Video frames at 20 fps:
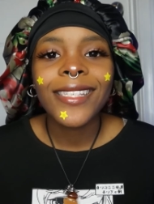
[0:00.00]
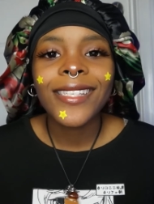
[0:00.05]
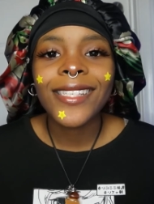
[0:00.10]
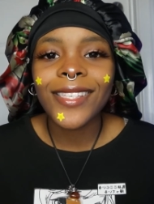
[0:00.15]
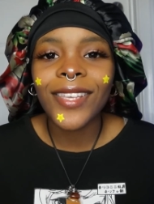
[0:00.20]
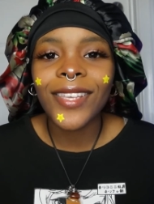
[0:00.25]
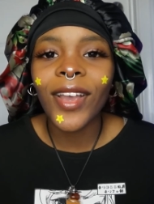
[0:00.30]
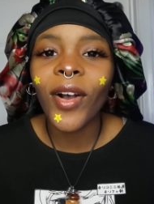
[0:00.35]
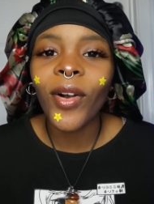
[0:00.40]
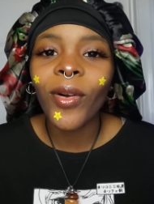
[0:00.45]

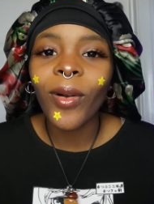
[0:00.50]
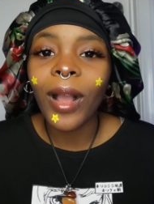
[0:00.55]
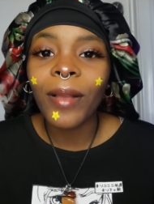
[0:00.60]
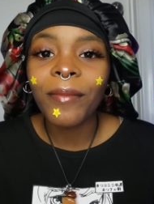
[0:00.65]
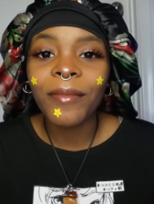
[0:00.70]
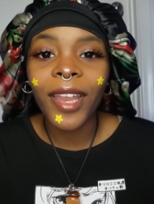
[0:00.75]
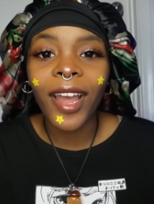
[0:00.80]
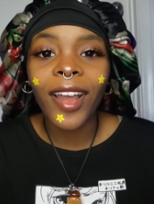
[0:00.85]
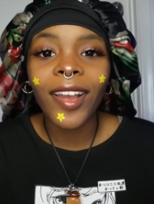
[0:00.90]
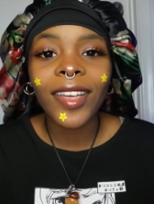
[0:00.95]
so
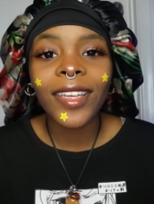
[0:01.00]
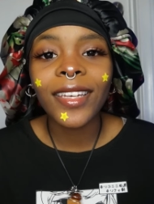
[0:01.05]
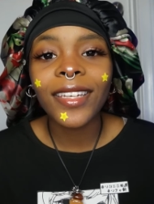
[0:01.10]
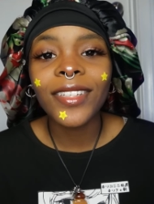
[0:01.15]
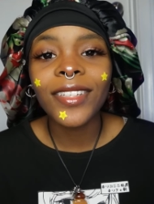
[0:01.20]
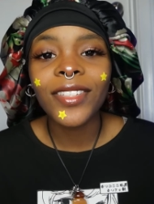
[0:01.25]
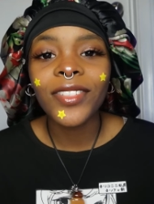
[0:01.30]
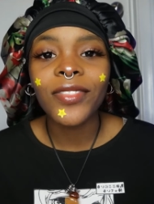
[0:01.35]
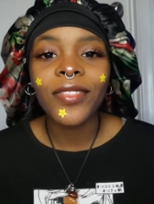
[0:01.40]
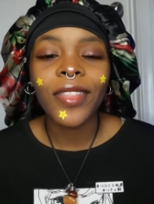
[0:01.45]
I'm not going
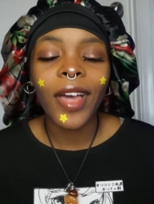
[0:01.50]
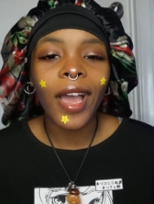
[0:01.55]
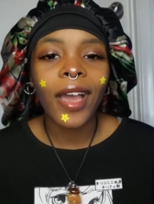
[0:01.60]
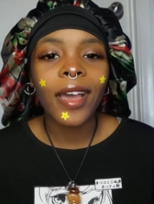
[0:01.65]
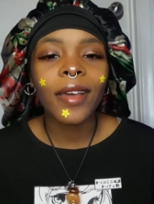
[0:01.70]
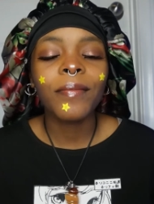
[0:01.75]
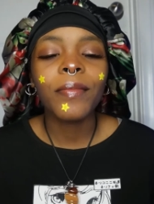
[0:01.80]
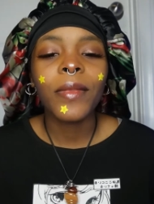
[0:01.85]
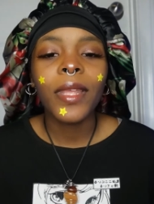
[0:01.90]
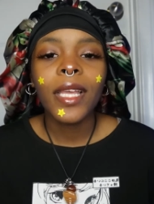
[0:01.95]
to do
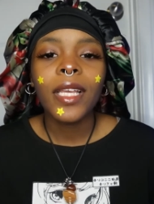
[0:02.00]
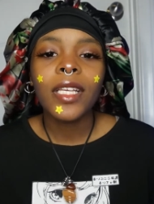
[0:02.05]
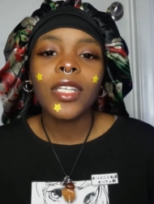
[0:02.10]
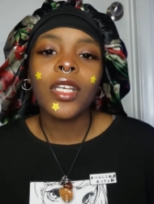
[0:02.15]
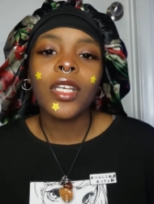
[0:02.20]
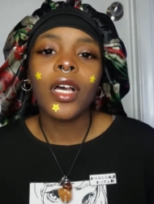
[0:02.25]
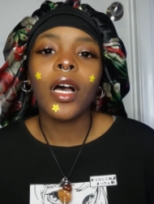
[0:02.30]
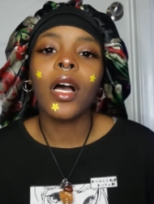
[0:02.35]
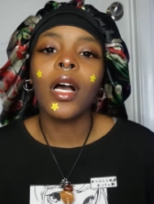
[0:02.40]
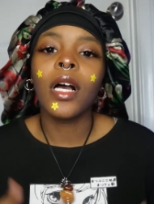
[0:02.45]
that.
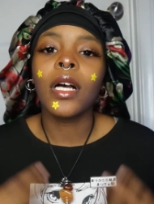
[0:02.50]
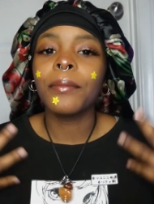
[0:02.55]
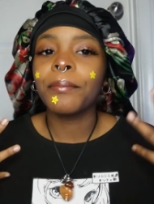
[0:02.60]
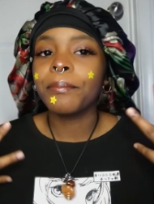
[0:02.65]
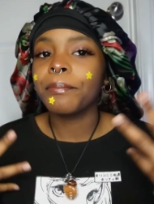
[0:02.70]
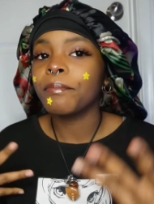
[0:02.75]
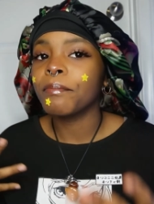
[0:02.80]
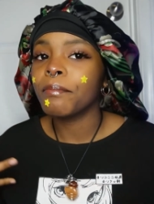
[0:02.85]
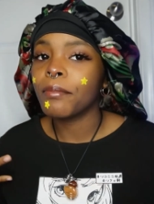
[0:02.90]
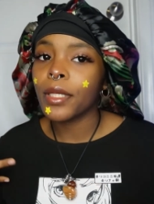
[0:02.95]

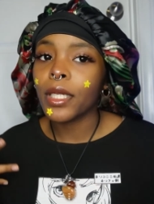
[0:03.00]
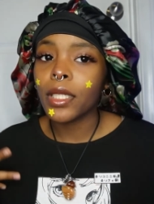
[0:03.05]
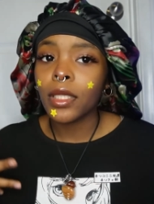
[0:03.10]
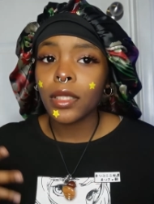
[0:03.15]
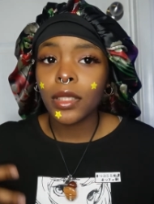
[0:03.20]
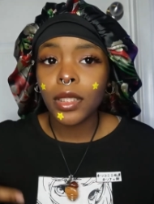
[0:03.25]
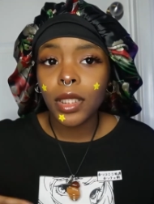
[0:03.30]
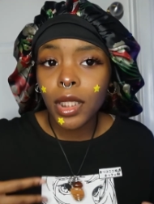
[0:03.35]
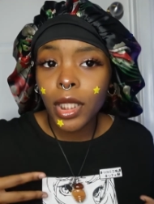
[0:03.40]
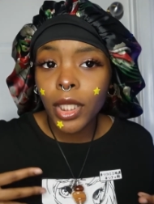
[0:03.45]
Um,
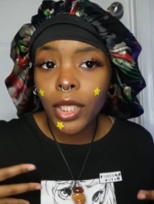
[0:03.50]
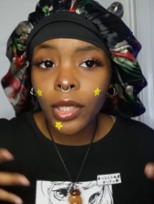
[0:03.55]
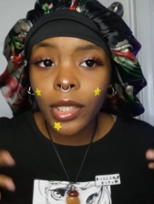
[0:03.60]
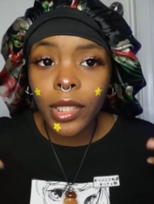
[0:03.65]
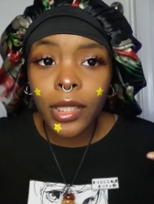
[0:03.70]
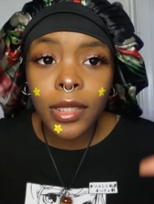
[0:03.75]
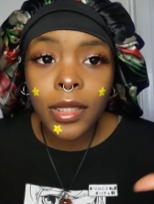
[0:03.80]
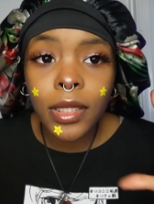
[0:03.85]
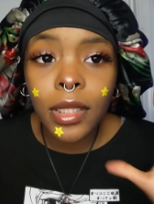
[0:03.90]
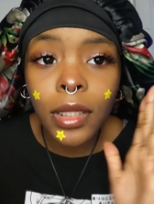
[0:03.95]
but here
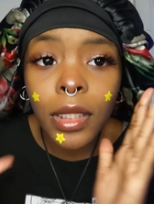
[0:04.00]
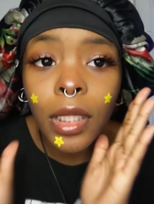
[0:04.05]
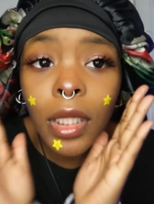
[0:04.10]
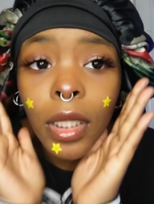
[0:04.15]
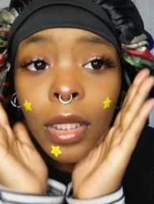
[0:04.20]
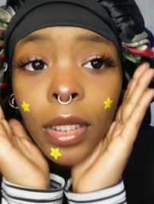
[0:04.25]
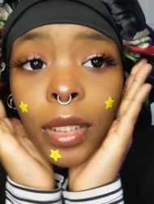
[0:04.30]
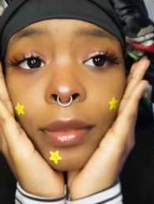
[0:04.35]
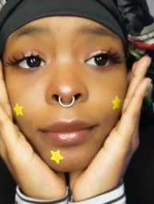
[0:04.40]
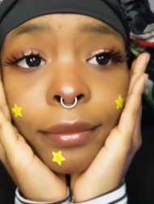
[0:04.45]
is the
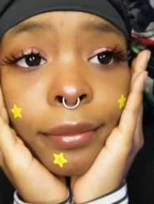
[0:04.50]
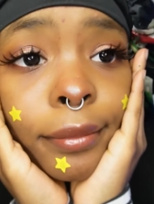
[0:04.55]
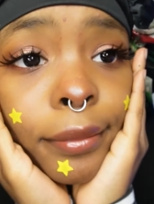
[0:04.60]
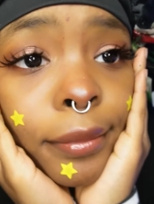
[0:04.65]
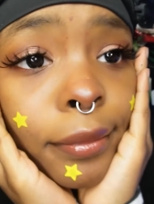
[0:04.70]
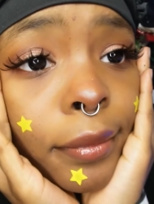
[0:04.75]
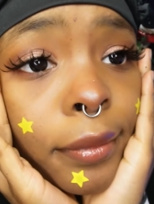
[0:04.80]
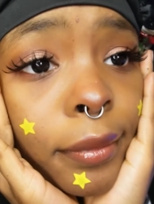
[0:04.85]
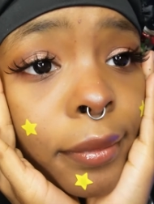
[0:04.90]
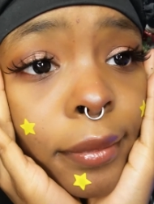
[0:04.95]
look.
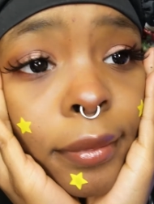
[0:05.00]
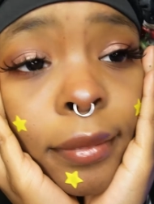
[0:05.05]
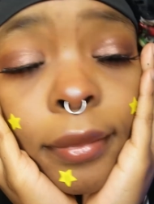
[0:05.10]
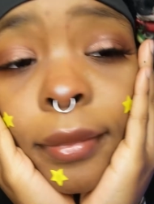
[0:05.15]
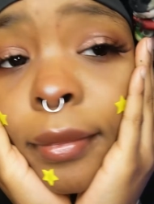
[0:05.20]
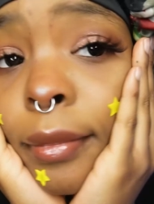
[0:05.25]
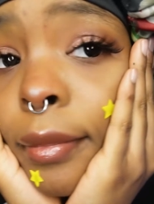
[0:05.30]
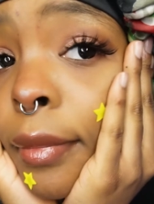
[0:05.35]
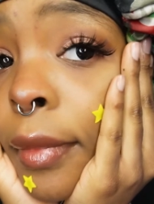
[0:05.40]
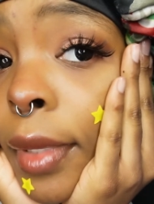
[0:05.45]

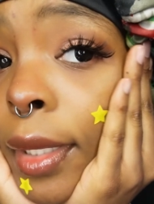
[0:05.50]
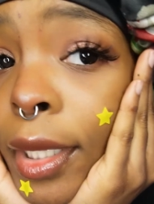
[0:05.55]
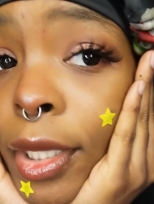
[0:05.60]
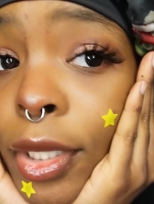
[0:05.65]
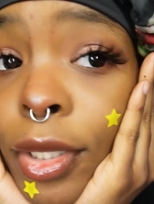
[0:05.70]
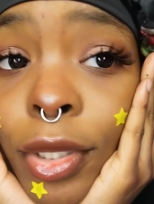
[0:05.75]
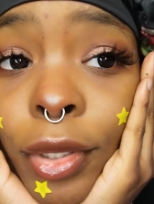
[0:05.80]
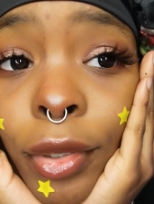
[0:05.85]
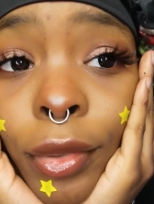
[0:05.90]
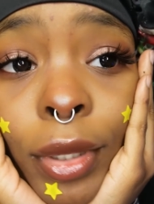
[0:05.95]
It
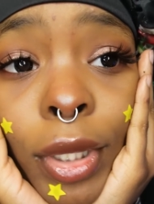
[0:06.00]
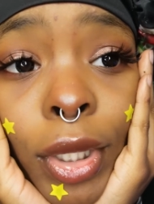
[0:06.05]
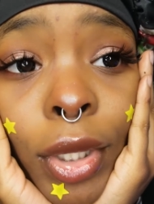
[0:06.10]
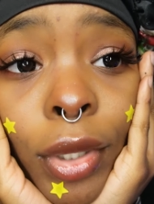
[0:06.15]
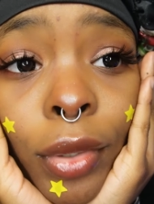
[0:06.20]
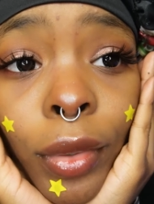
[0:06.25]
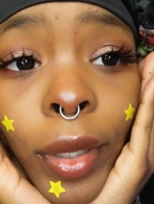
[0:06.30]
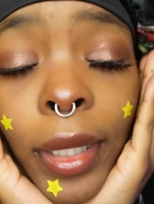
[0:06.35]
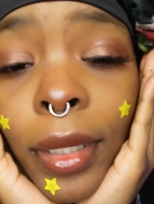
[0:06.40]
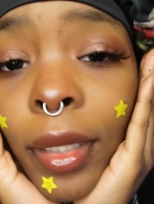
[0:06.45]
is so
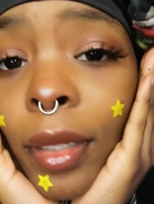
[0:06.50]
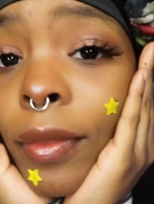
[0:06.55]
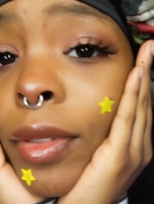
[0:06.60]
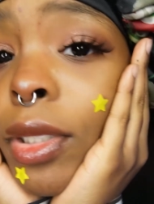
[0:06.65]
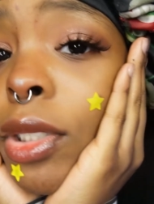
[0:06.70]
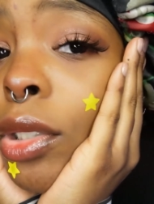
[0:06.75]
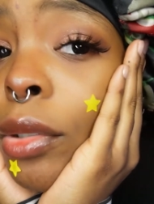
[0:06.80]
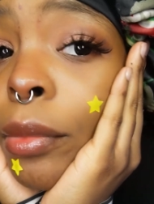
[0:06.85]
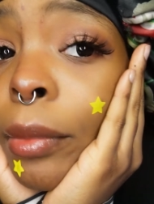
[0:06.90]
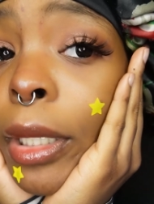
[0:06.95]
cute. I love it
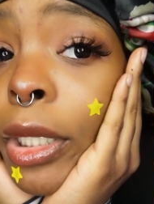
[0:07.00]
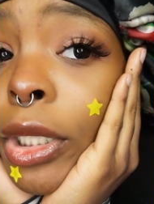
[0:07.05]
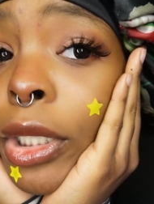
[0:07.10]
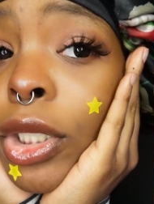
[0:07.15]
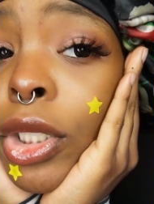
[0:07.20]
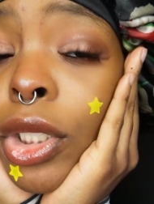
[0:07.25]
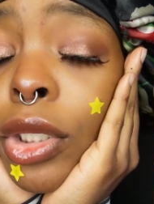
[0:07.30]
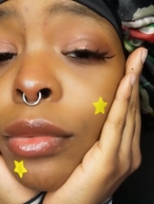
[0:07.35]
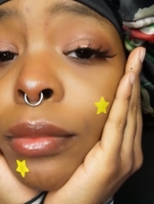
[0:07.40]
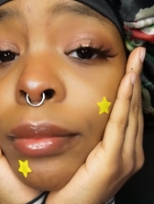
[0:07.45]
so
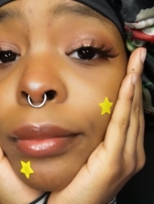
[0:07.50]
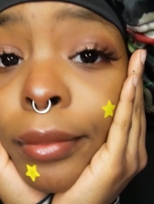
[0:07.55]
much.